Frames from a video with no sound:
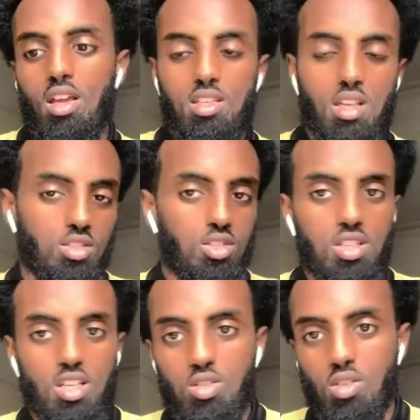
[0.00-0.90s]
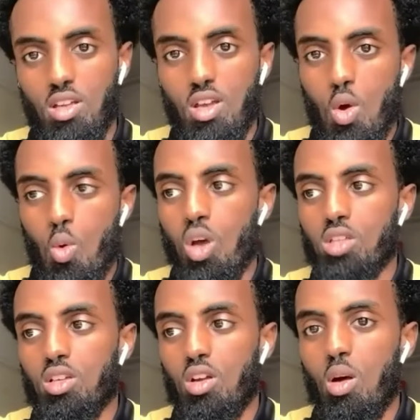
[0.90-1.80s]
et cetera, et cetera?
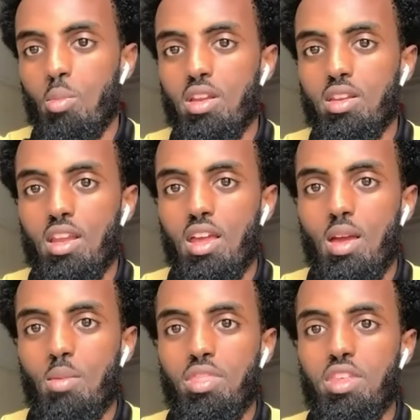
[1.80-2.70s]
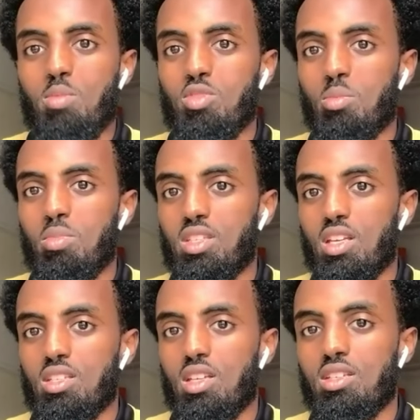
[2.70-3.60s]
What's the common themes and
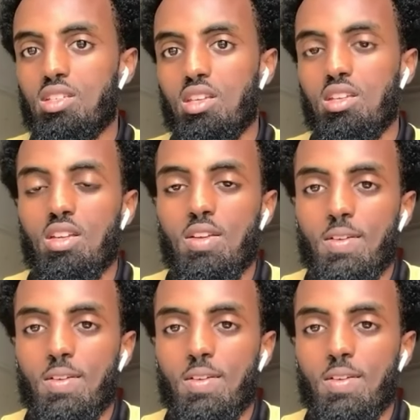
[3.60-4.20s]
mistakes that you see?